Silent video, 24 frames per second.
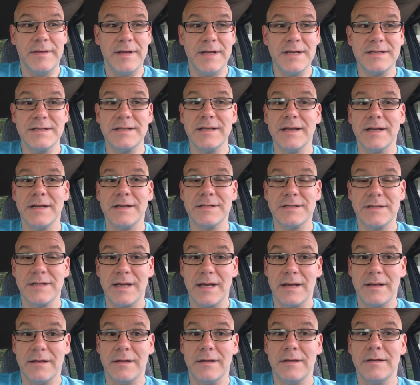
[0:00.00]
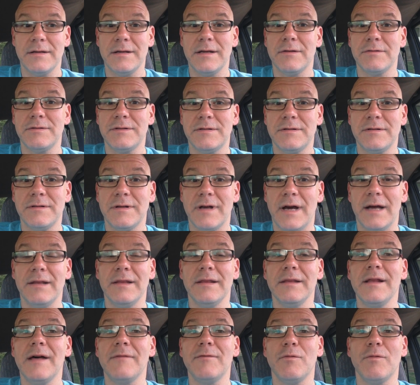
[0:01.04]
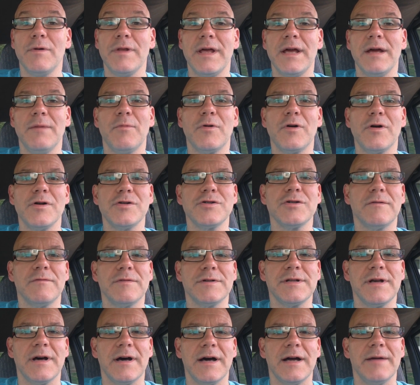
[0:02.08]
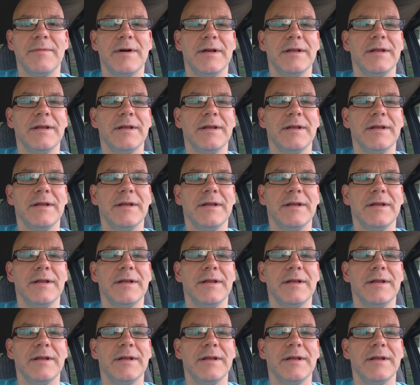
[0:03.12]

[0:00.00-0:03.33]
These things, you know, I love it when they emerge over time.